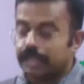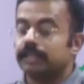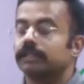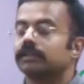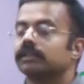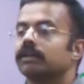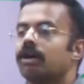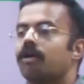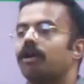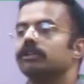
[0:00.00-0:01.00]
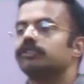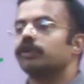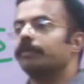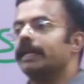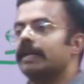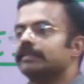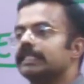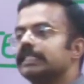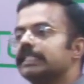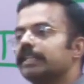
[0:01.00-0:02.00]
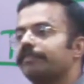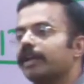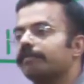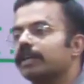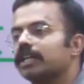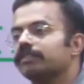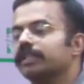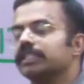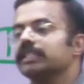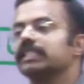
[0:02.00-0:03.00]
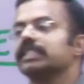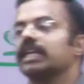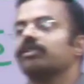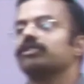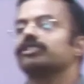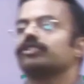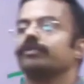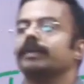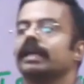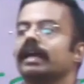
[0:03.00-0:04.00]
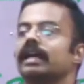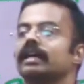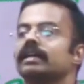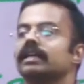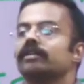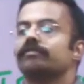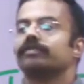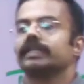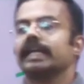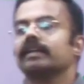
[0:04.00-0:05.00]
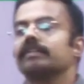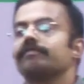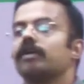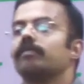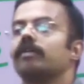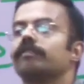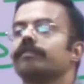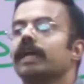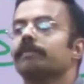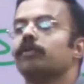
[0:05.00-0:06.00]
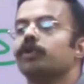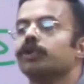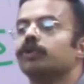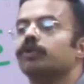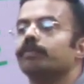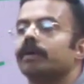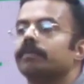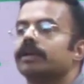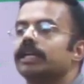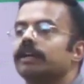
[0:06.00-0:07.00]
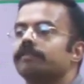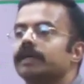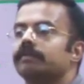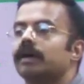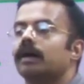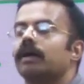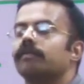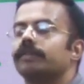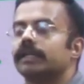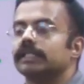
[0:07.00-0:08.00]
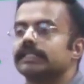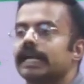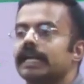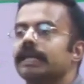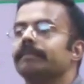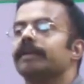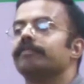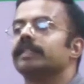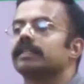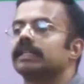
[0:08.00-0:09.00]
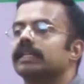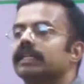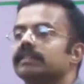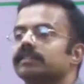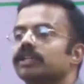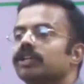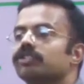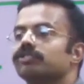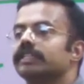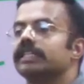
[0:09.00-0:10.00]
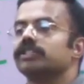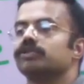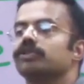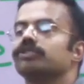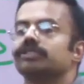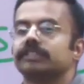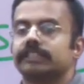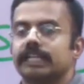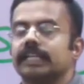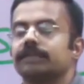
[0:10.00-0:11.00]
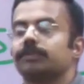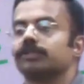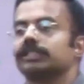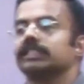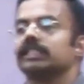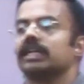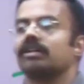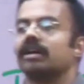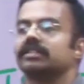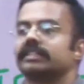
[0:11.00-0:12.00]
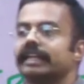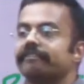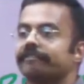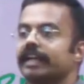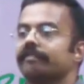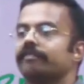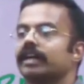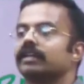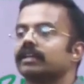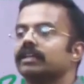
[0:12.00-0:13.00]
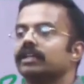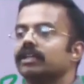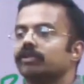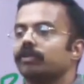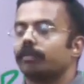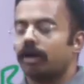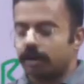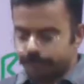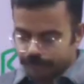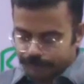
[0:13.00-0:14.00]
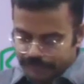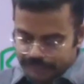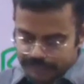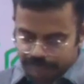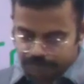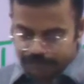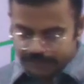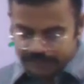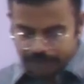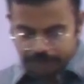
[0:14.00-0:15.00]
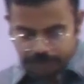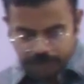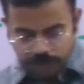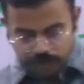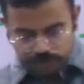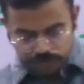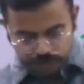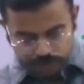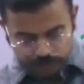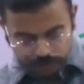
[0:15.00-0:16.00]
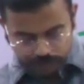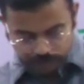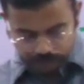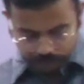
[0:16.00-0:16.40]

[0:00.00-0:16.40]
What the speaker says: can also be since it is a framework convention, this can also be take the form of MOU, Memorandum of Understanding between the countries. So there is no strict procedure or strict framework. So the broad framework is given by CMF. So